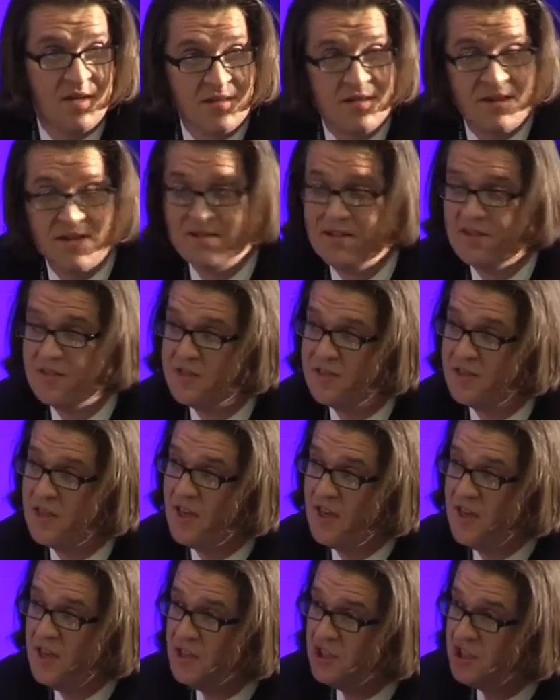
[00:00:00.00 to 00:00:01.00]
And that has
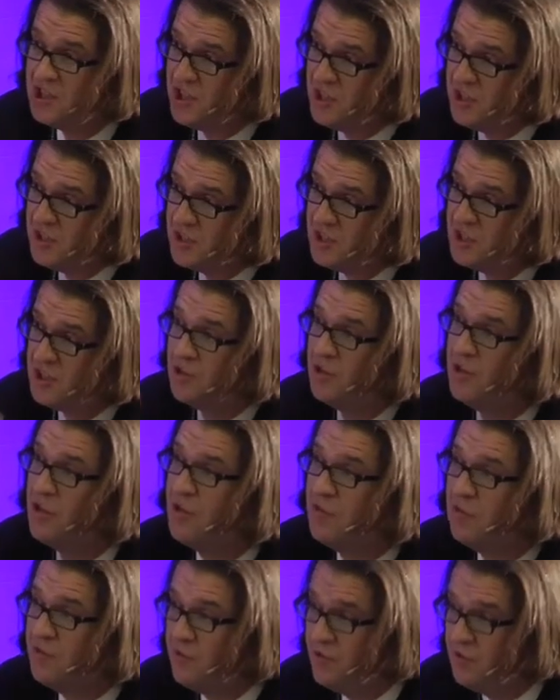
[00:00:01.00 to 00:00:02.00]
changed
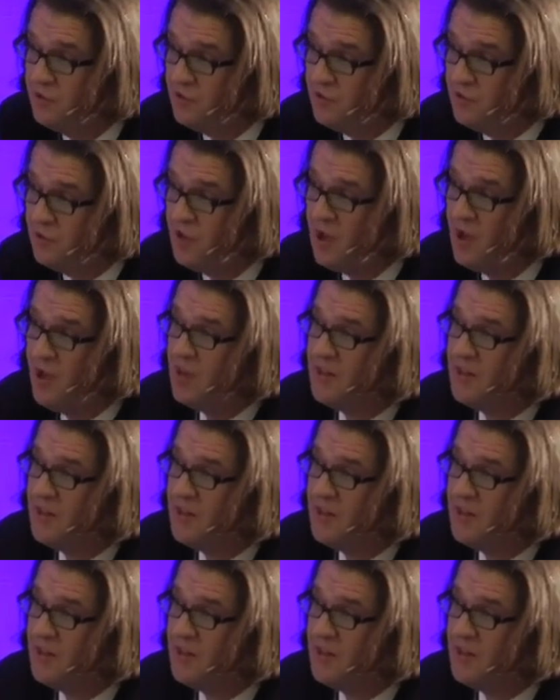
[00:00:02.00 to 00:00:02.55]
our view